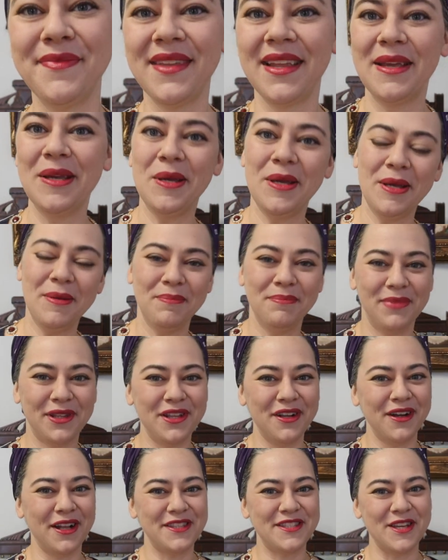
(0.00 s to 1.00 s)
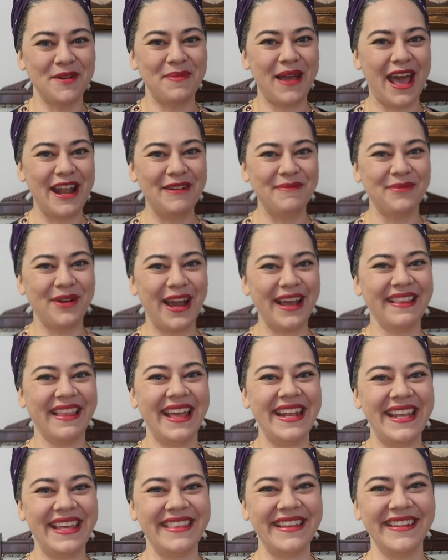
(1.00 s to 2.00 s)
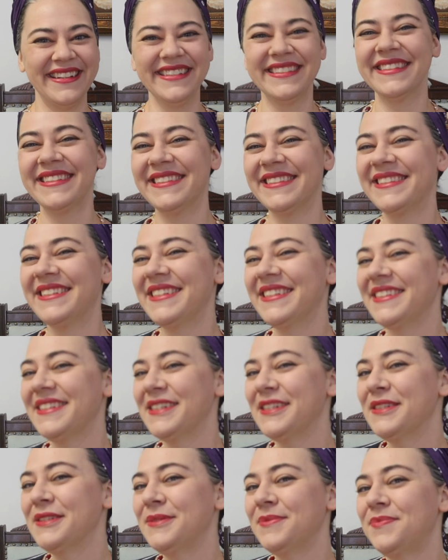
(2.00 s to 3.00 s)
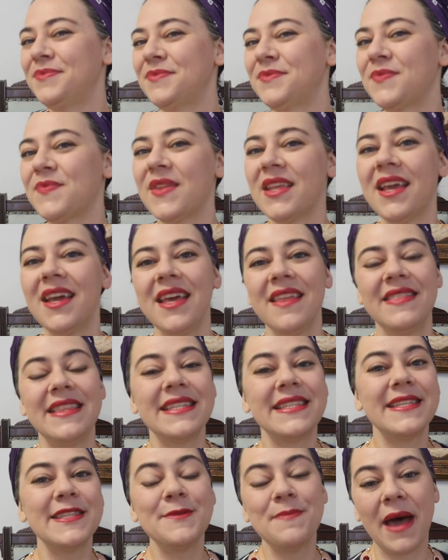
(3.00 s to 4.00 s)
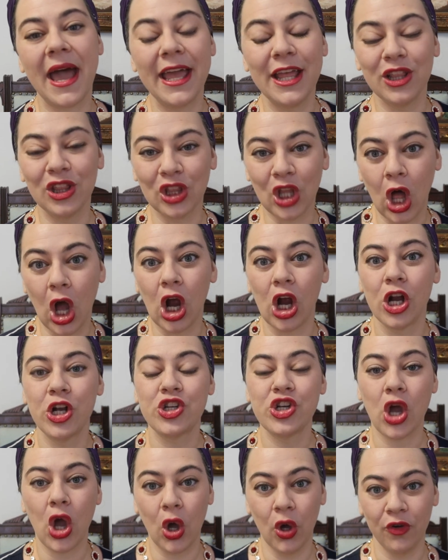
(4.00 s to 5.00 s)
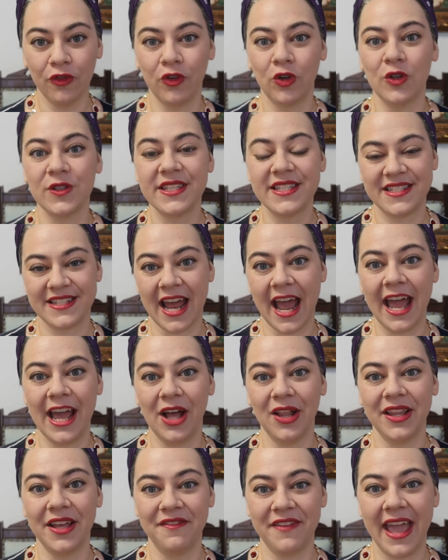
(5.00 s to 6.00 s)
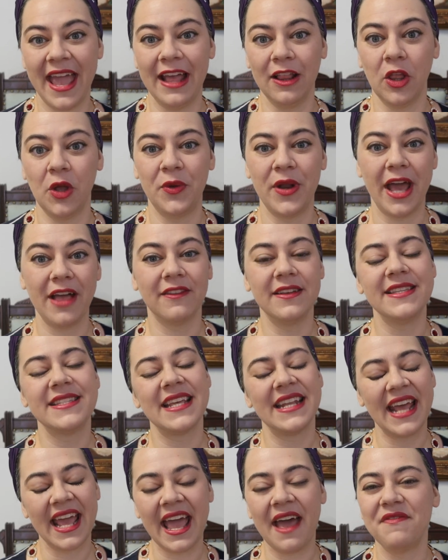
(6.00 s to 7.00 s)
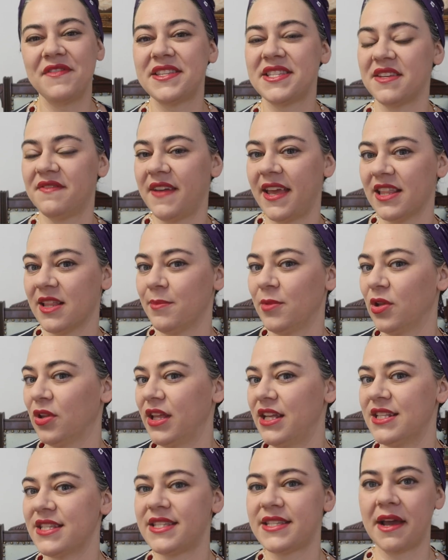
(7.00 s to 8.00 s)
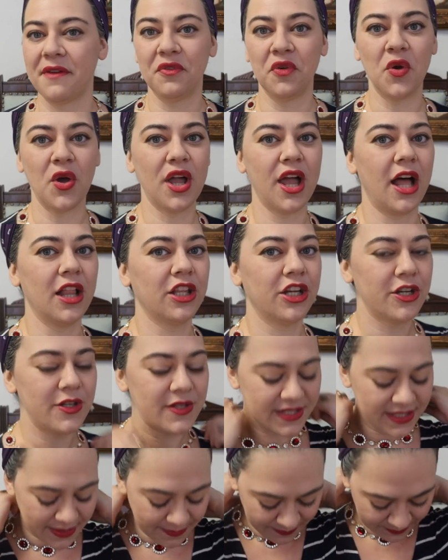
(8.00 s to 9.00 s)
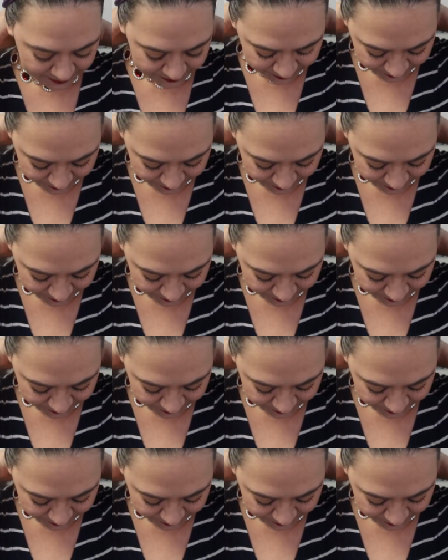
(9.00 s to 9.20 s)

But they're not so bad in bright light either. This is my large oval style of halo necklace, and I have this available in several colors.